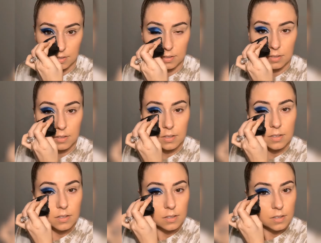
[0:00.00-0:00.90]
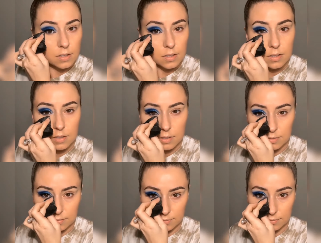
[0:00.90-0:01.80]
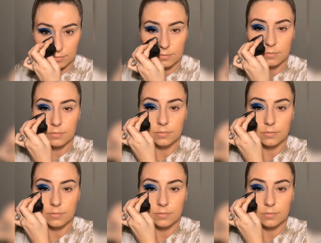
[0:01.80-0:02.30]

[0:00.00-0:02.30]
Nobody speaks.